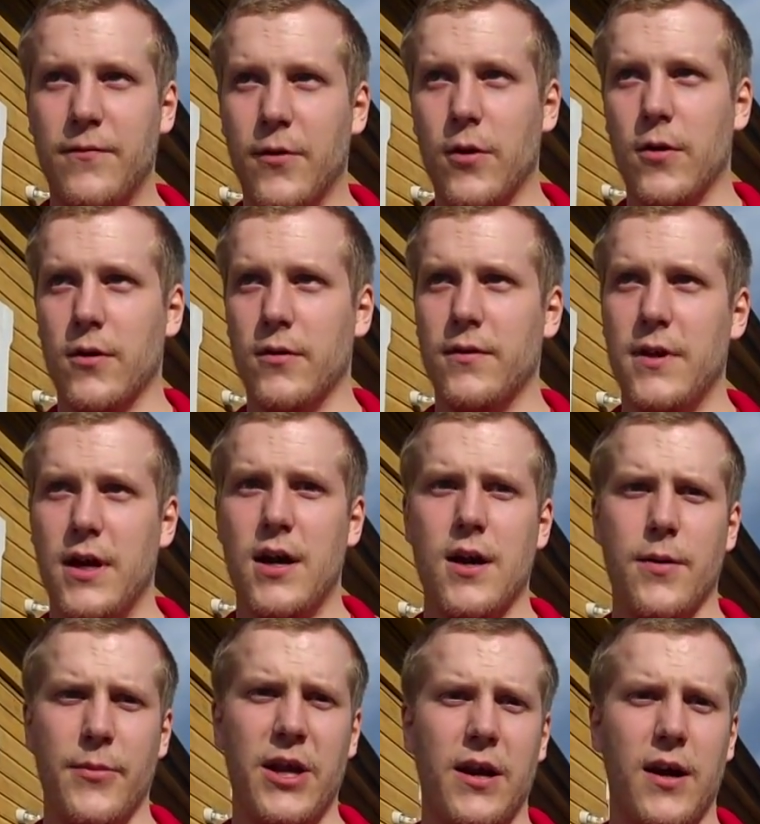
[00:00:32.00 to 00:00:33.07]
For the
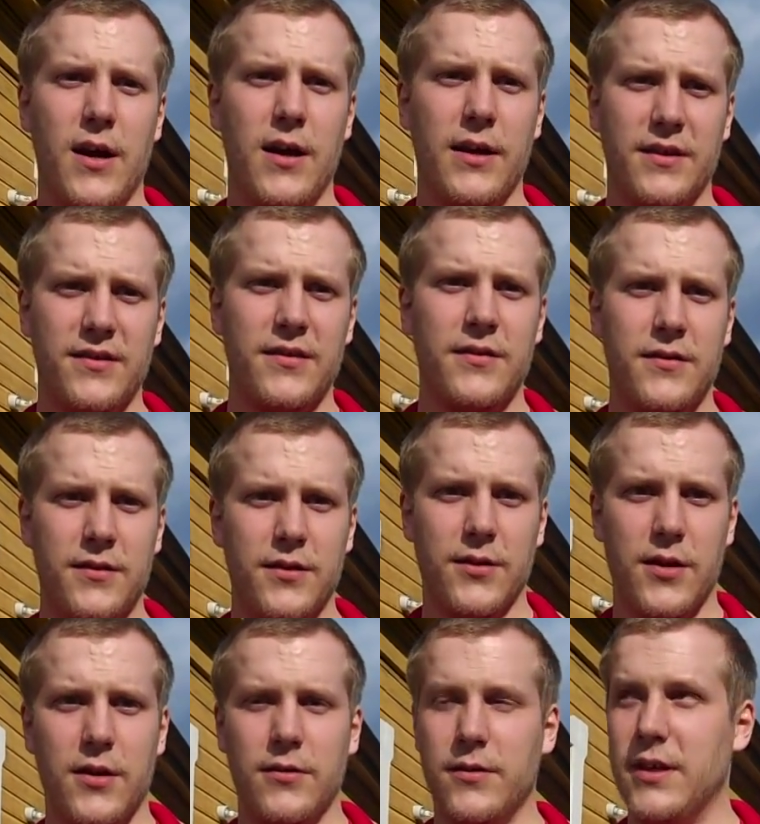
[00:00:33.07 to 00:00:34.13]
army guys. You
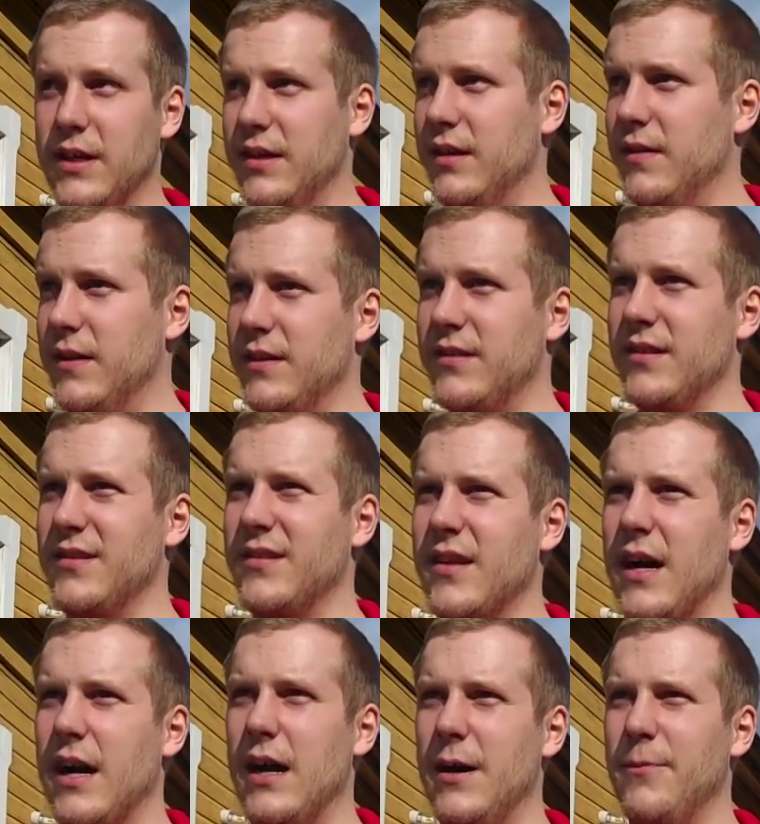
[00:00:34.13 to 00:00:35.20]
know, this is
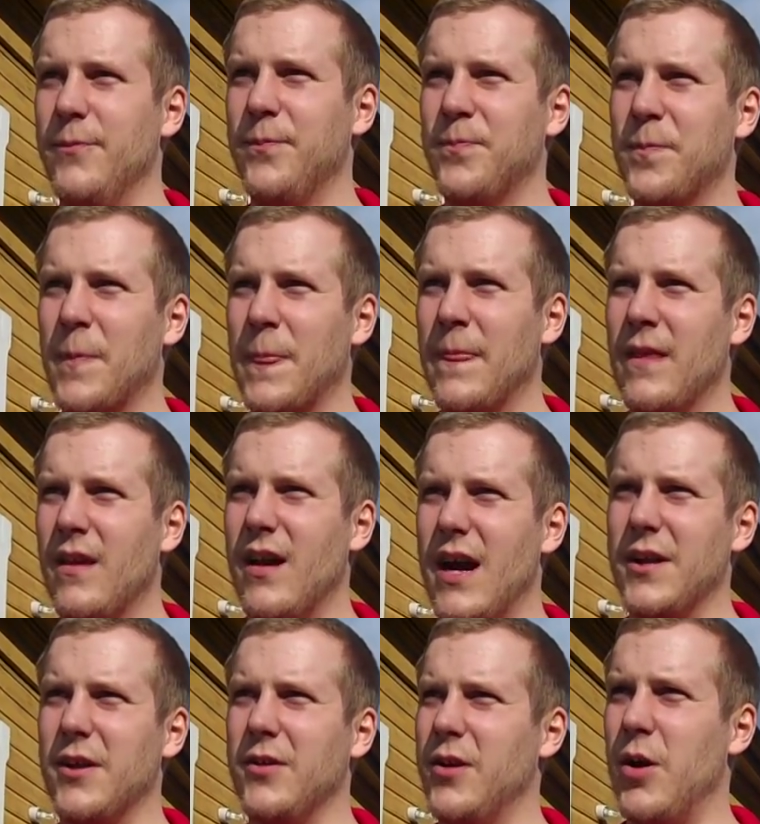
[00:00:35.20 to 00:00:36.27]
I
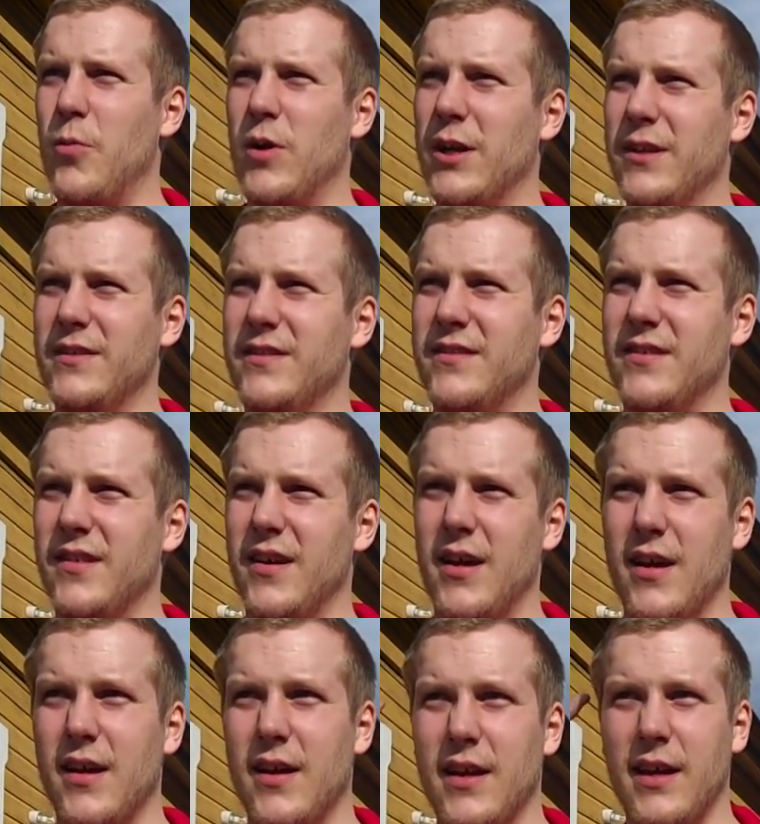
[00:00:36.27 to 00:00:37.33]
don't know what it's
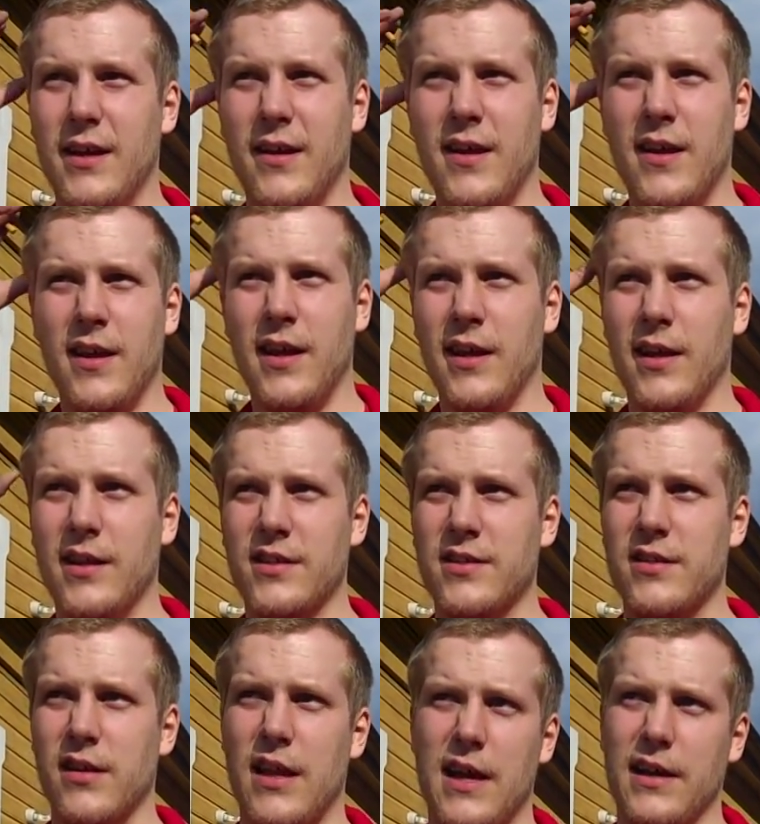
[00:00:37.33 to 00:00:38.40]
in
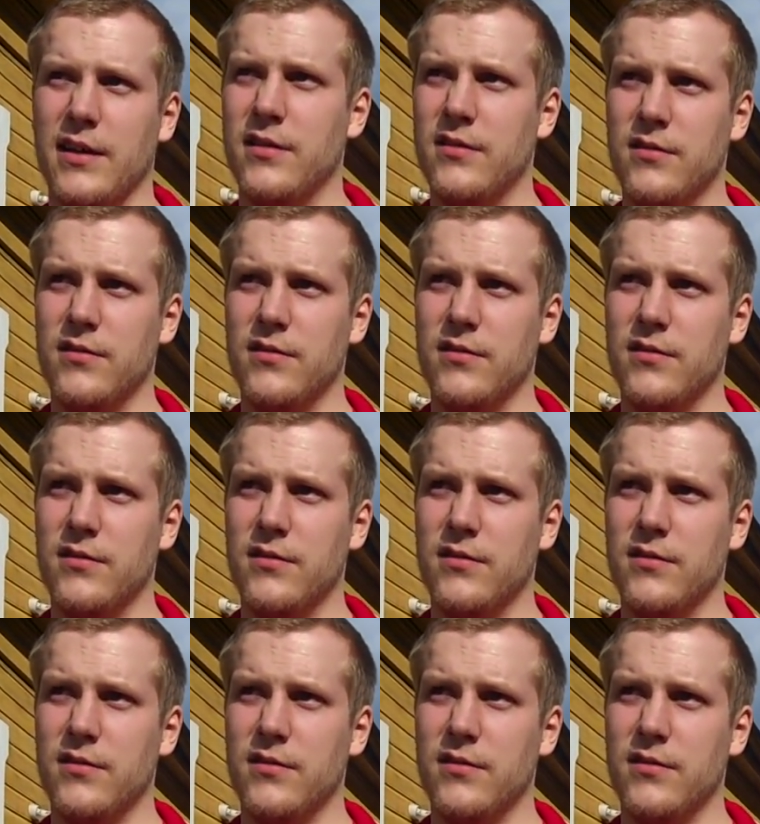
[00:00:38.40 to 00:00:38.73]
English, like